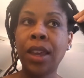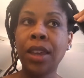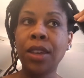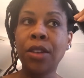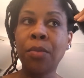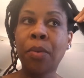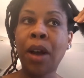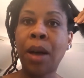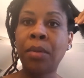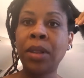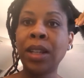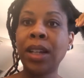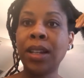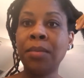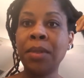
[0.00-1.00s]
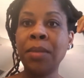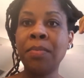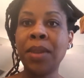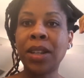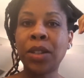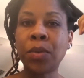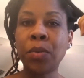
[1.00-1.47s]
you're probably going to be
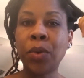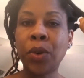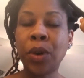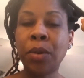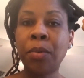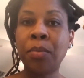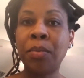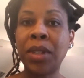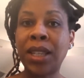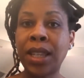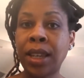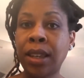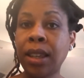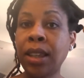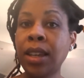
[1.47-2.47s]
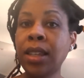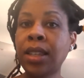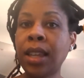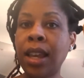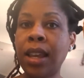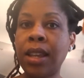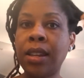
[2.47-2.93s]
much more meticulous
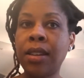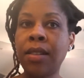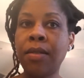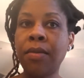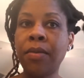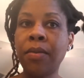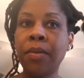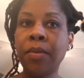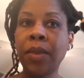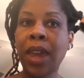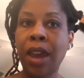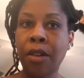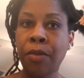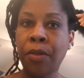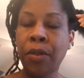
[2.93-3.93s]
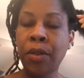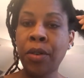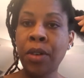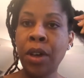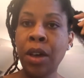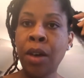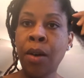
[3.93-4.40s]
and
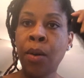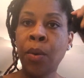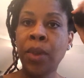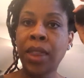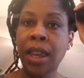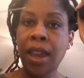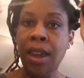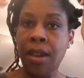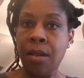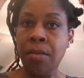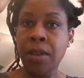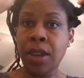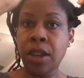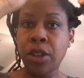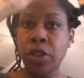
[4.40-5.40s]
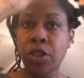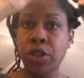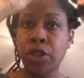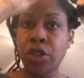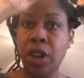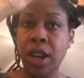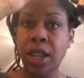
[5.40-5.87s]
careful with the hair because
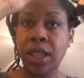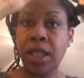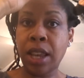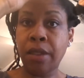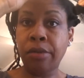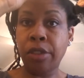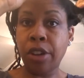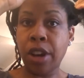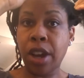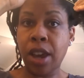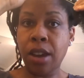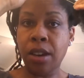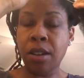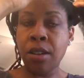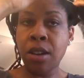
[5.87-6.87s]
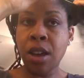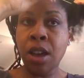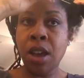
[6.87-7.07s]
you're trying to save your hair.